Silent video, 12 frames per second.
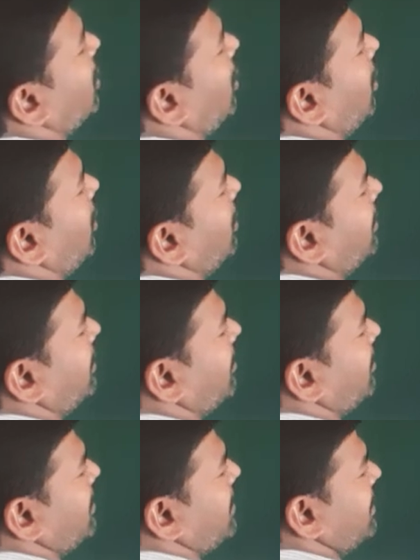are
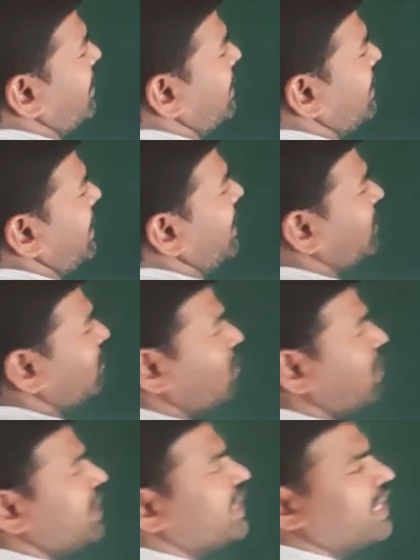
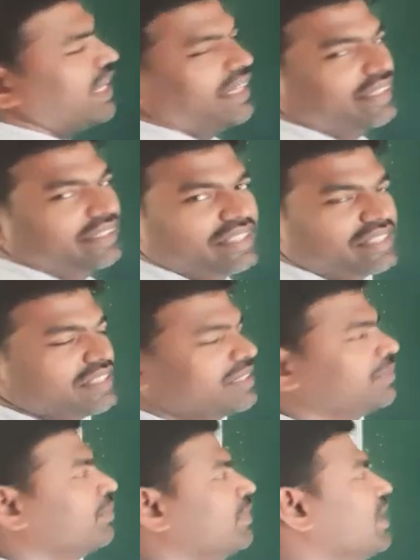electronic conductors,
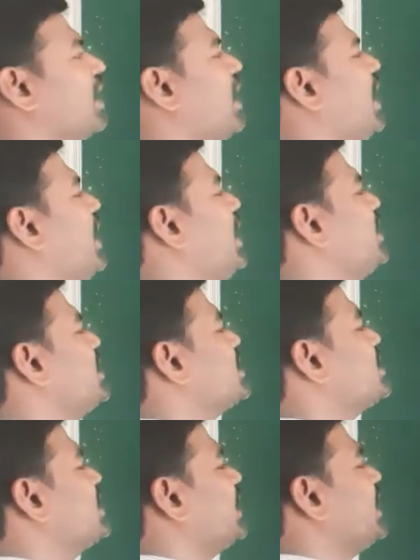and the
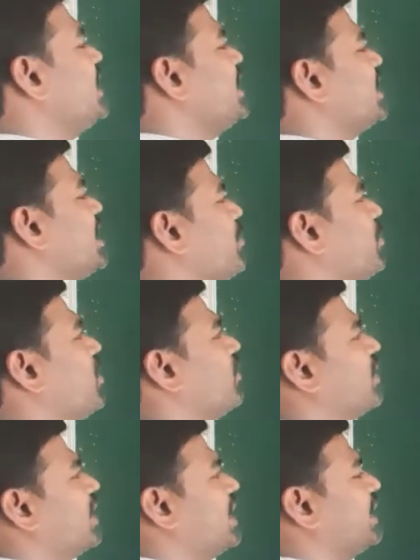second type
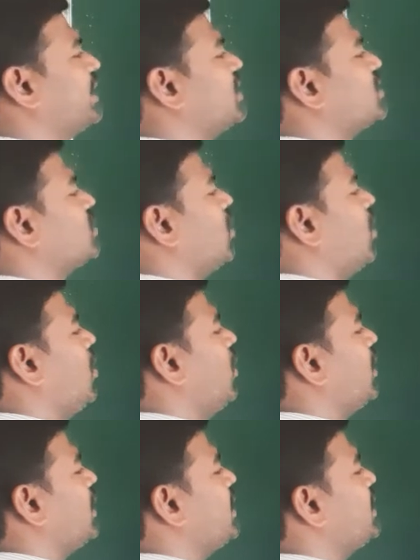of conductors
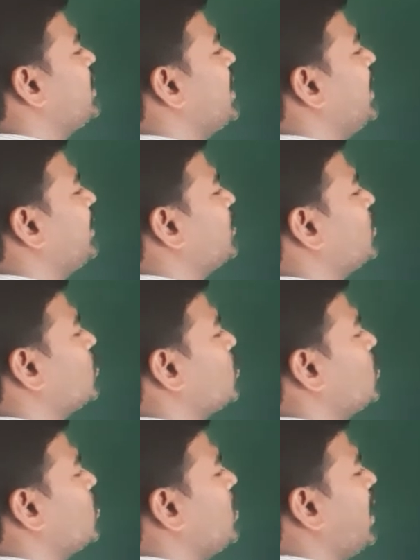are
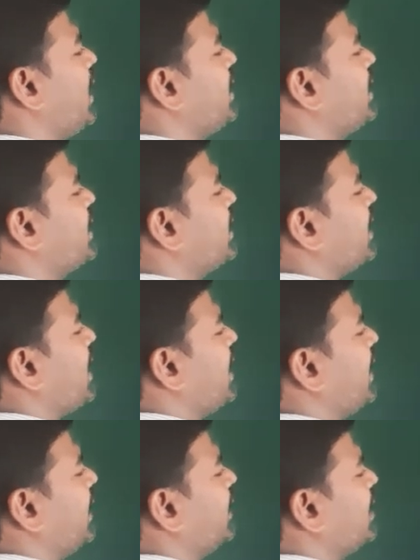electrolytic
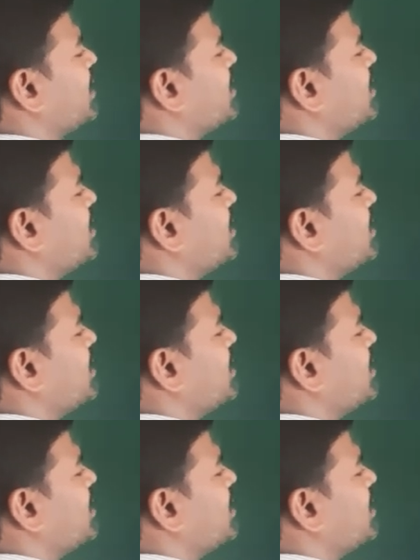conductors.